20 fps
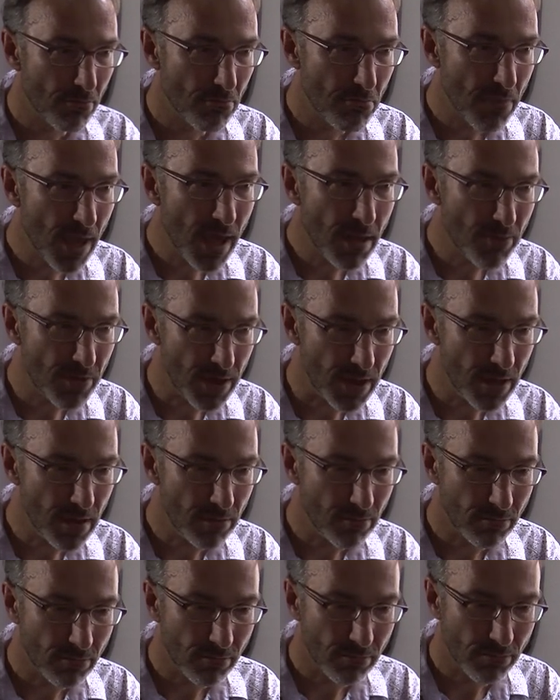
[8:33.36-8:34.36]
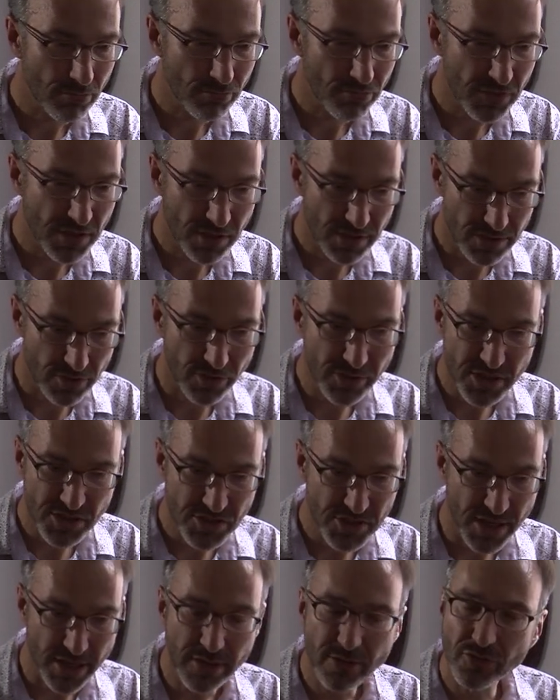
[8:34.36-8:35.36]
maybe all
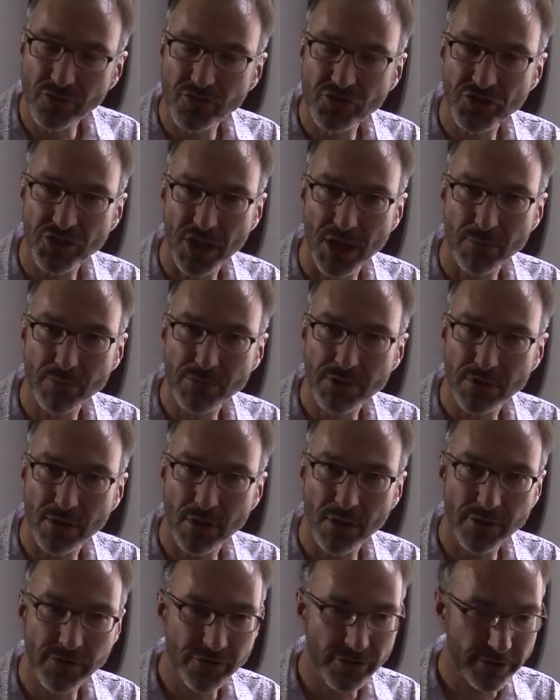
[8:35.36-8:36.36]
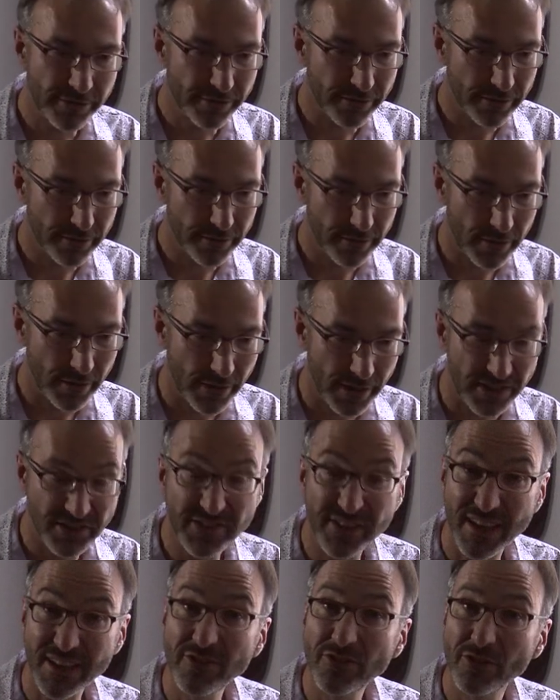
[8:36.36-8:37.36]
these genital shapes are just an
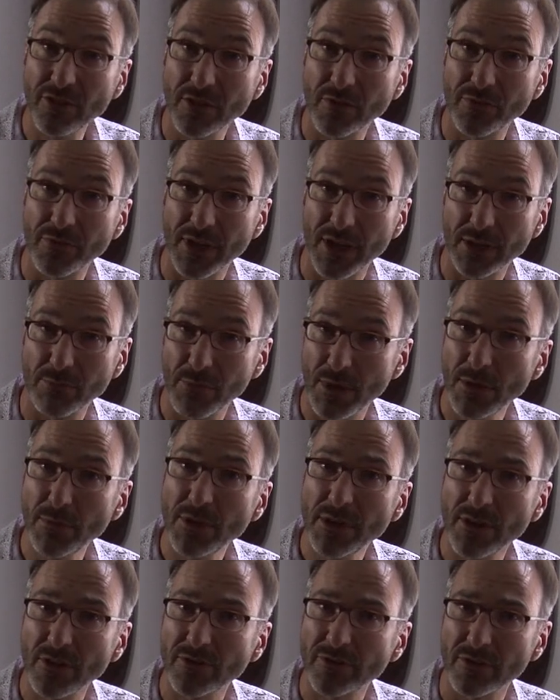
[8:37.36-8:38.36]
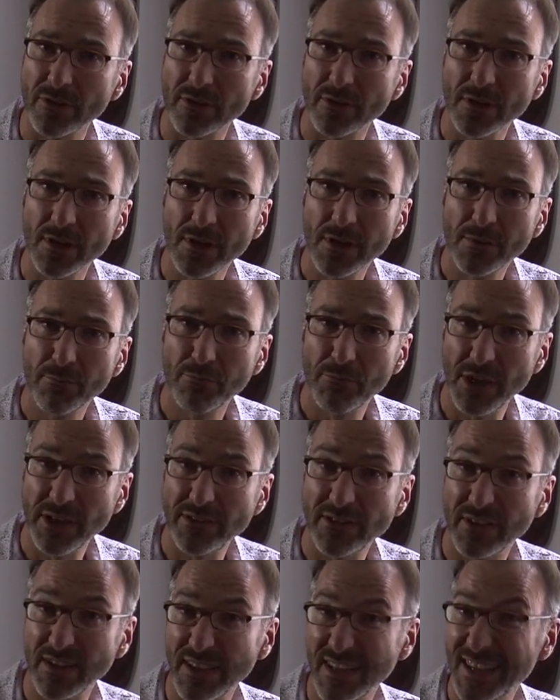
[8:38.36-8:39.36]
extension of that. Maybe those are
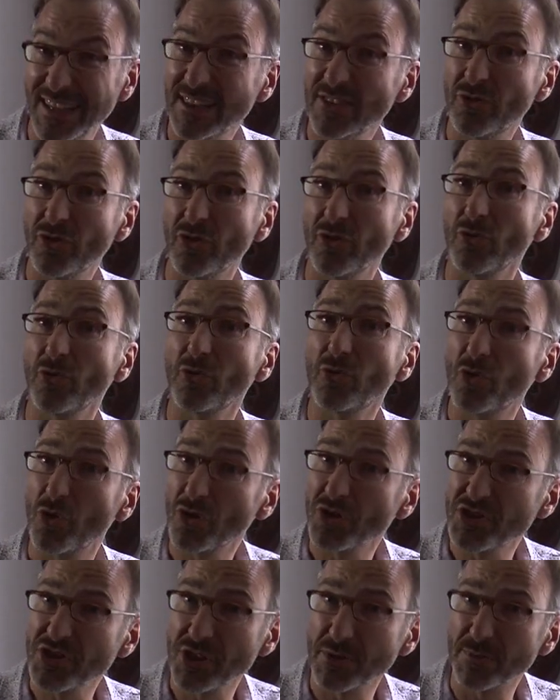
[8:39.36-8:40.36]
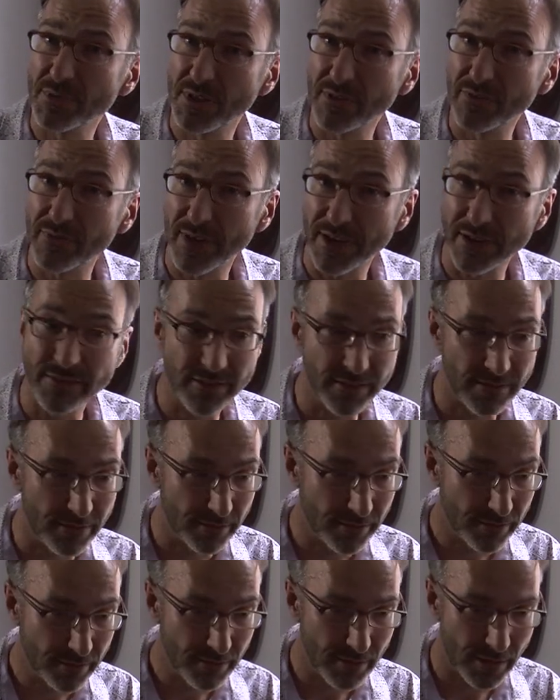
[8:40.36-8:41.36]
basically internal courtship
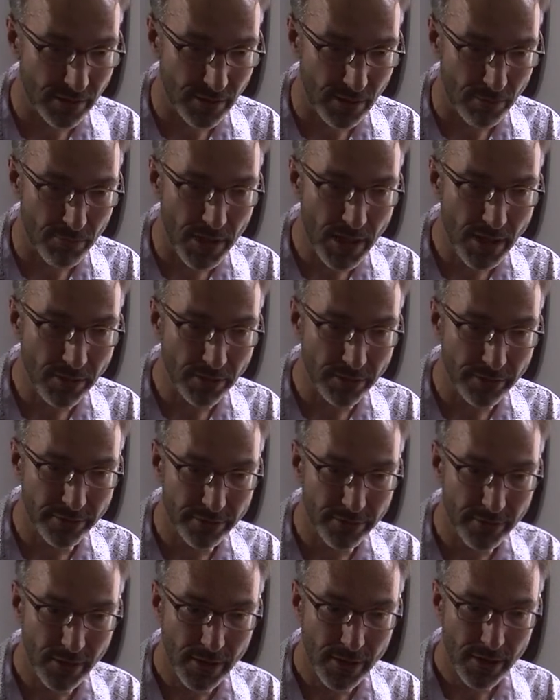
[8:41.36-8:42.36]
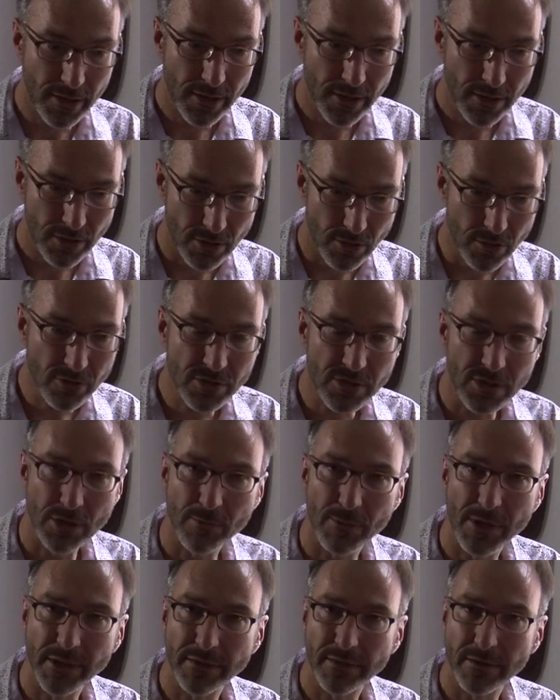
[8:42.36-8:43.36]
devices that the males use
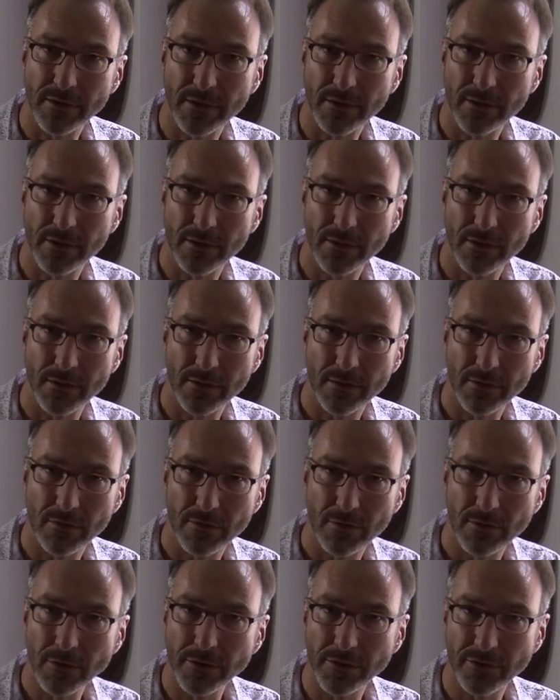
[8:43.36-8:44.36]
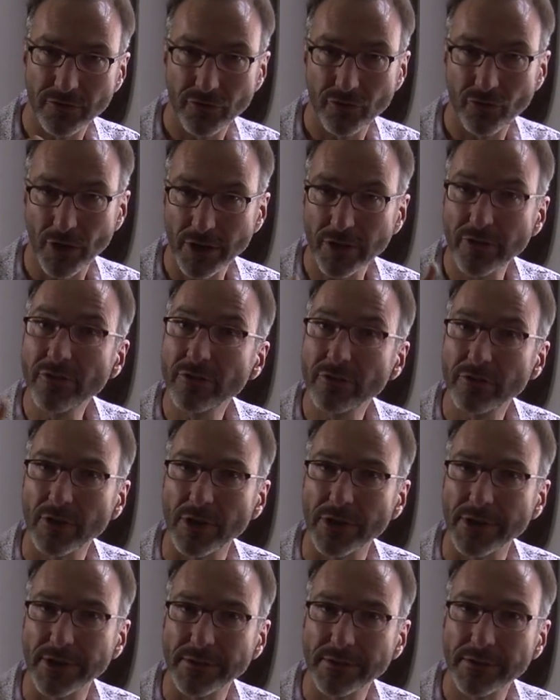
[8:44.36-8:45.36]
them and the, the all the structures
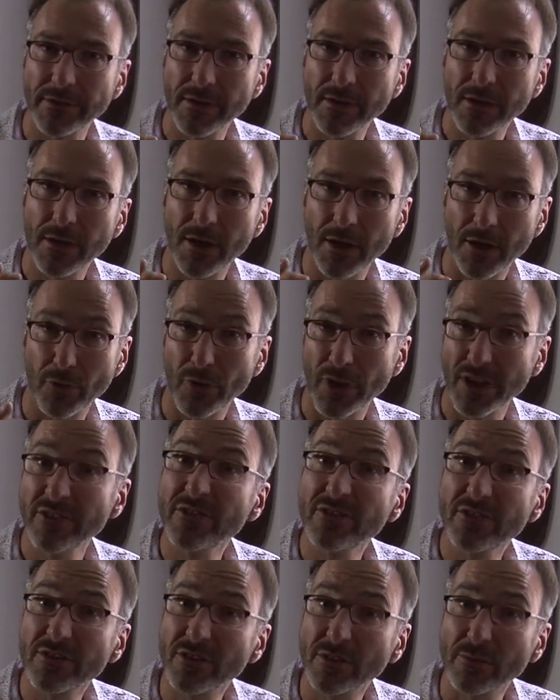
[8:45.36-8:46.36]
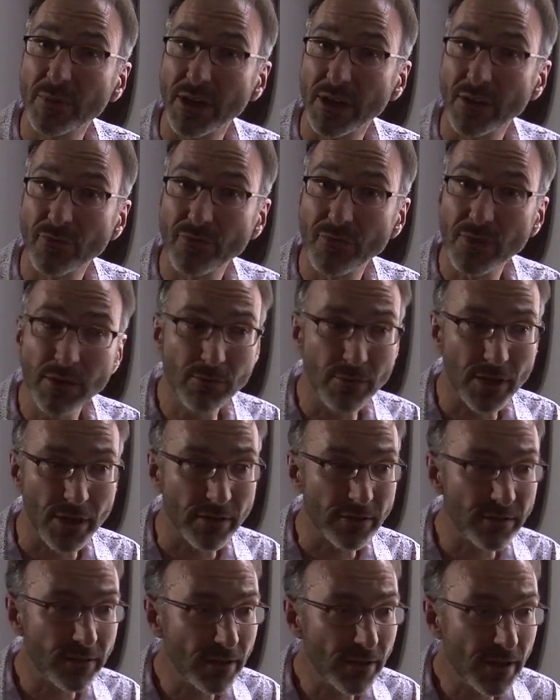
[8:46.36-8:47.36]
on it are registered by the
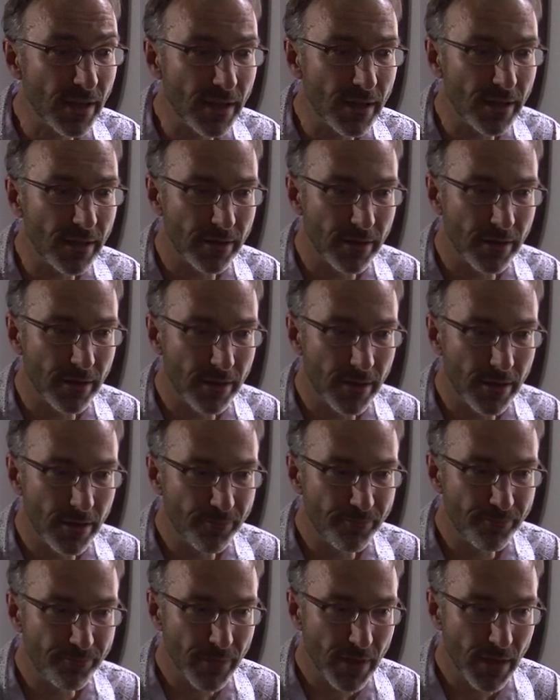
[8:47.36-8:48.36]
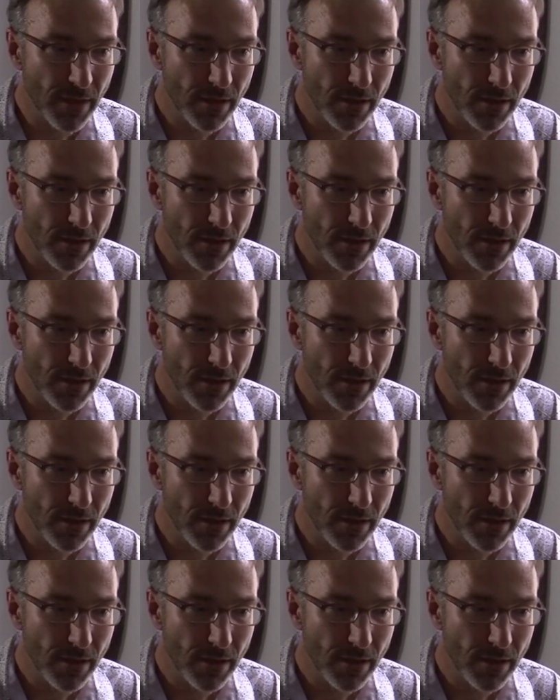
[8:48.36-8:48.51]
females and they um,